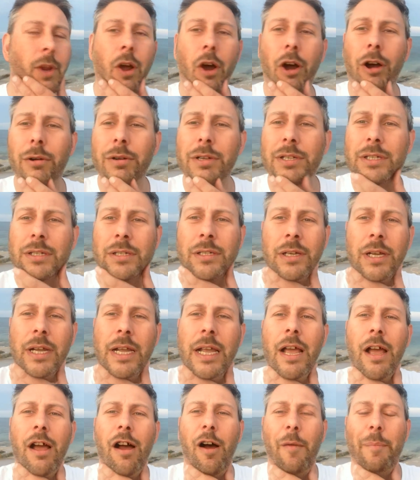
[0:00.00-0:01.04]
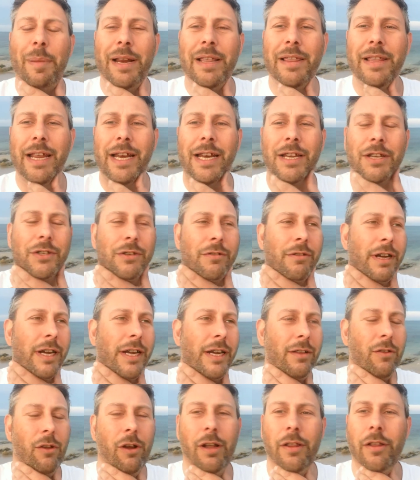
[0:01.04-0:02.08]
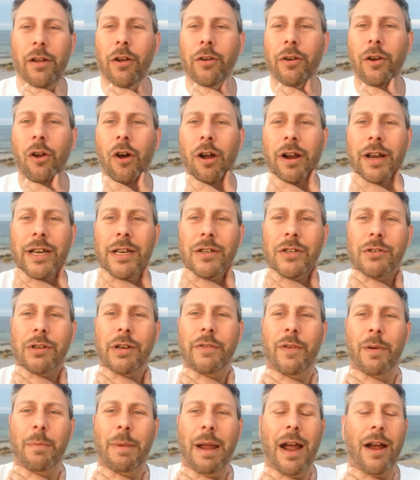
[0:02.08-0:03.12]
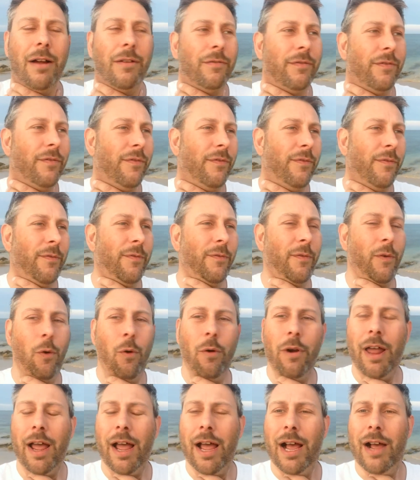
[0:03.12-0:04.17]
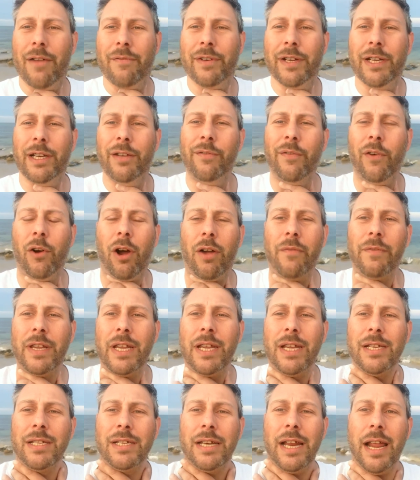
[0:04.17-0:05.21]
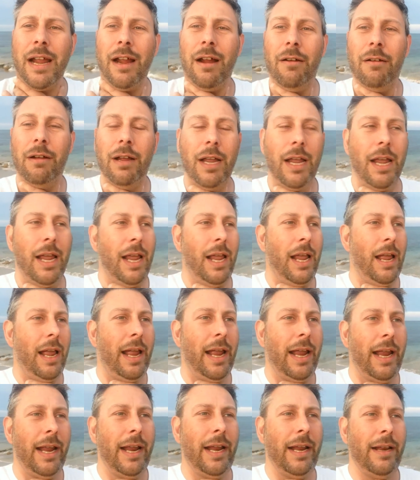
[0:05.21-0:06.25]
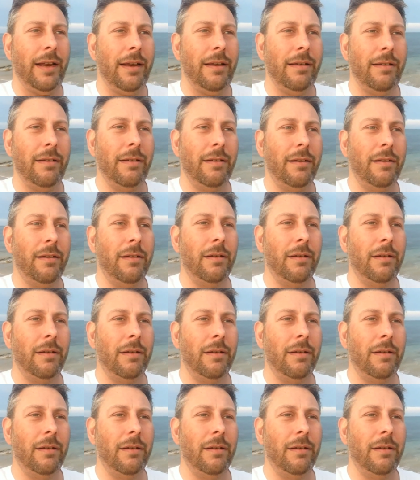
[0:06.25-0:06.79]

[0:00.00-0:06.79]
I've been in the industry, like online industry, for about 4.5, nearly 5 years now, and